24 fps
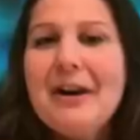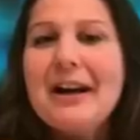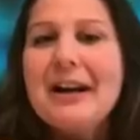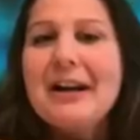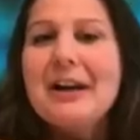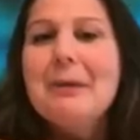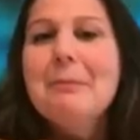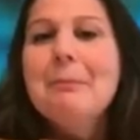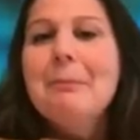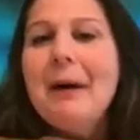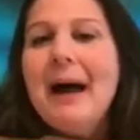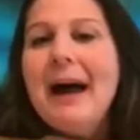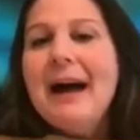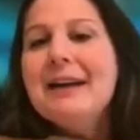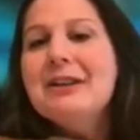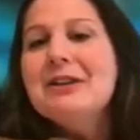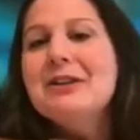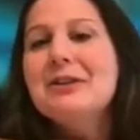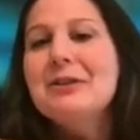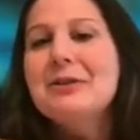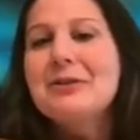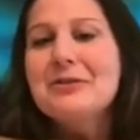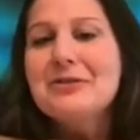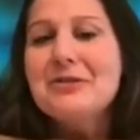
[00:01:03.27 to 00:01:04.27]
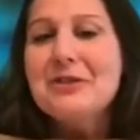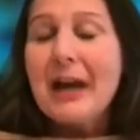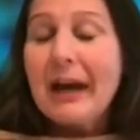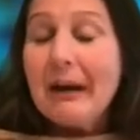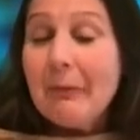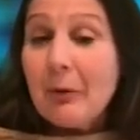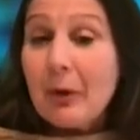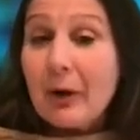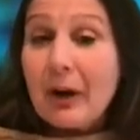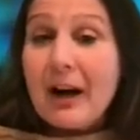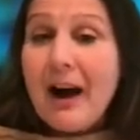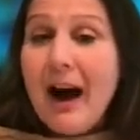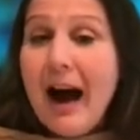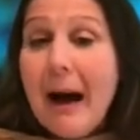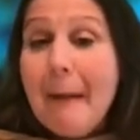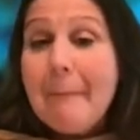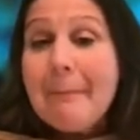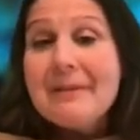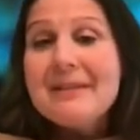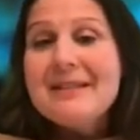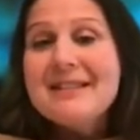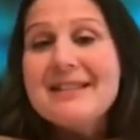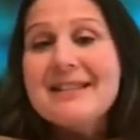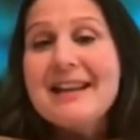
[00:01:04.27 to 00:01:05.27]
The competitors, they were
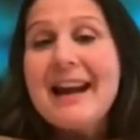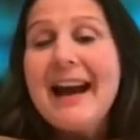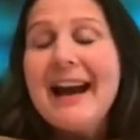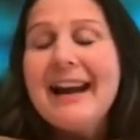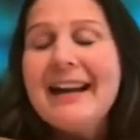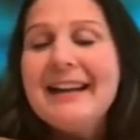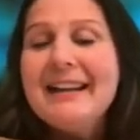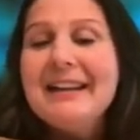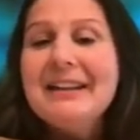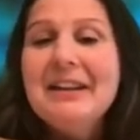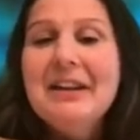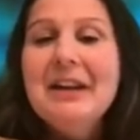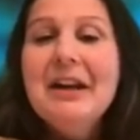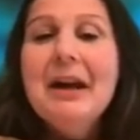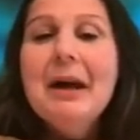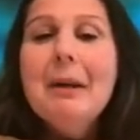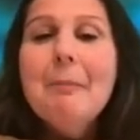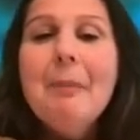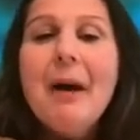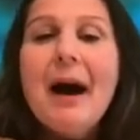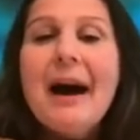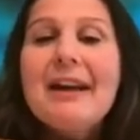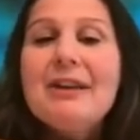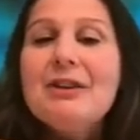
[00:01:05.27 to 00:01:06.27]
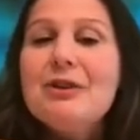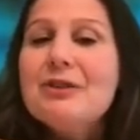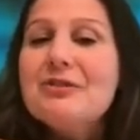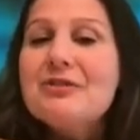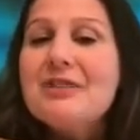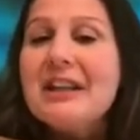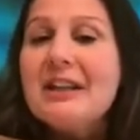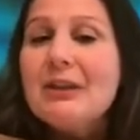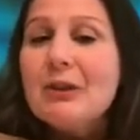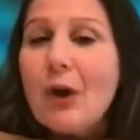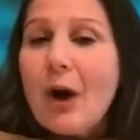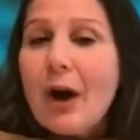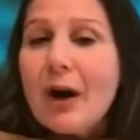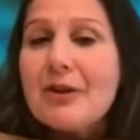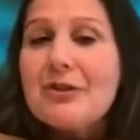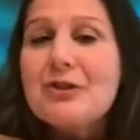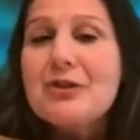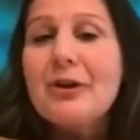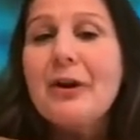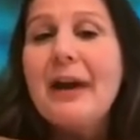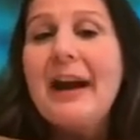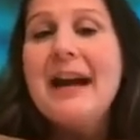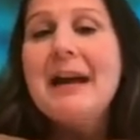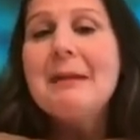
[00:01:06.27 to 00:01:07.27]
compensating by using
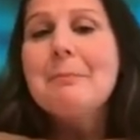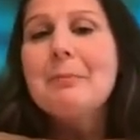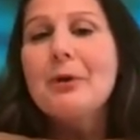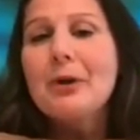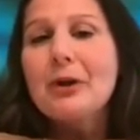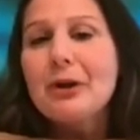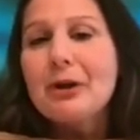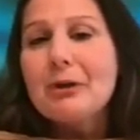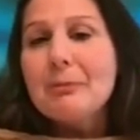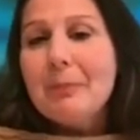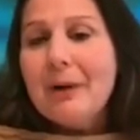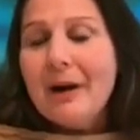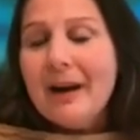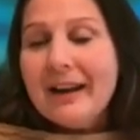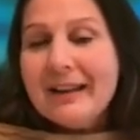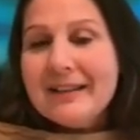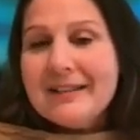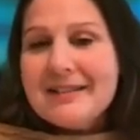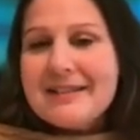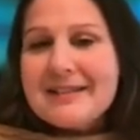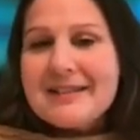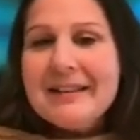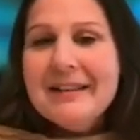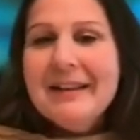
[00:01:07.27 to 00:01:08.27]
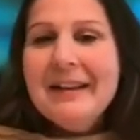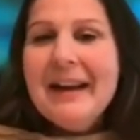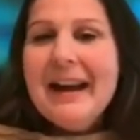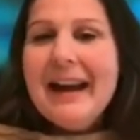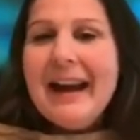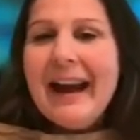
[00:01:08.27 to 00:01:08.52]
larger hamburger buns.